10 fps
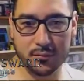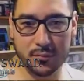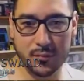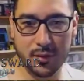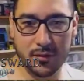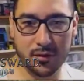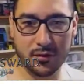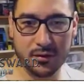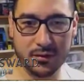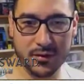let me
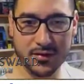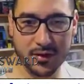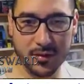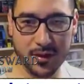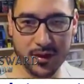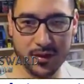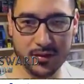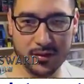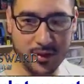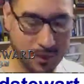look this up again.
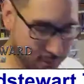Ether